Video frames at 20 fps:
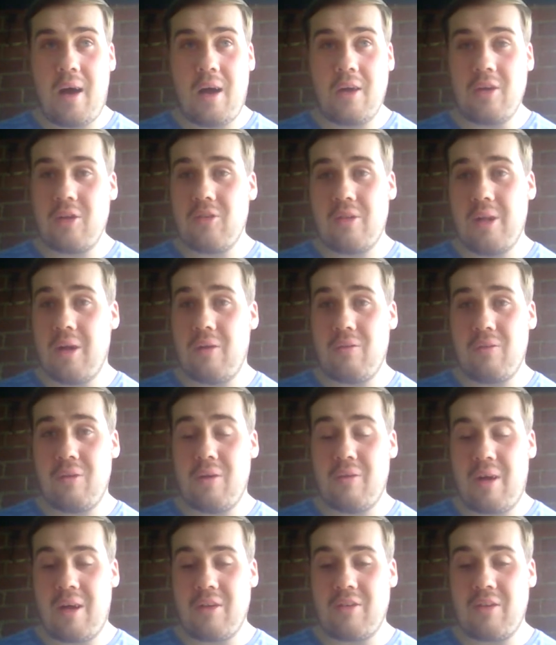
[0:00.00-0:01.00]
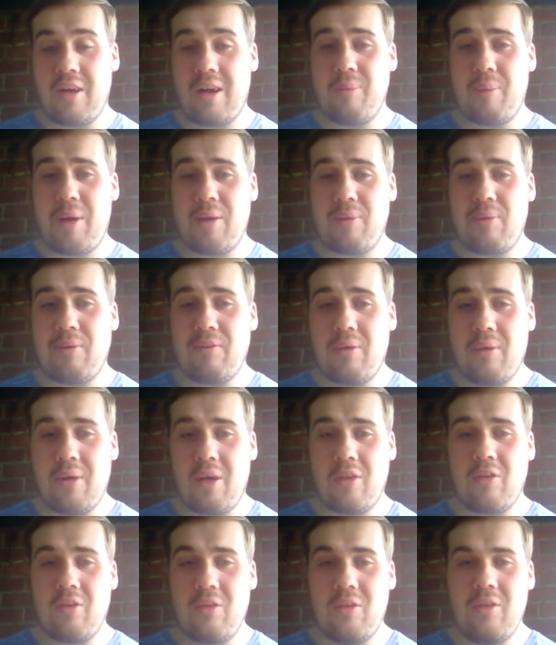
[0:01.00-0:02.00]
I just love Love Actually, and it makes me feel
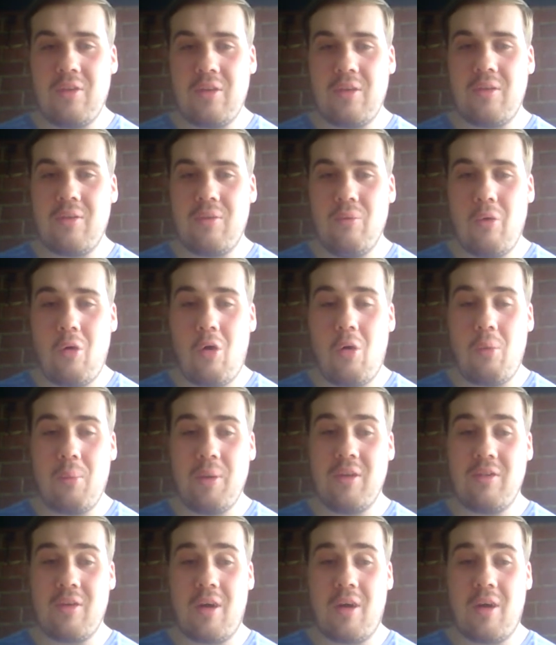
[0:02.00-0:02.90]
nice and warm